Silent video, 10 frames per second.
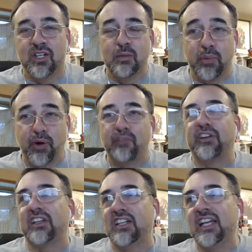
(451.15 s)

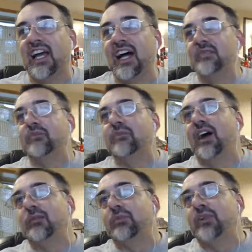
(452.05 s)
perfectly on
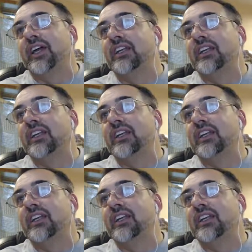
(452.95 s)
plan.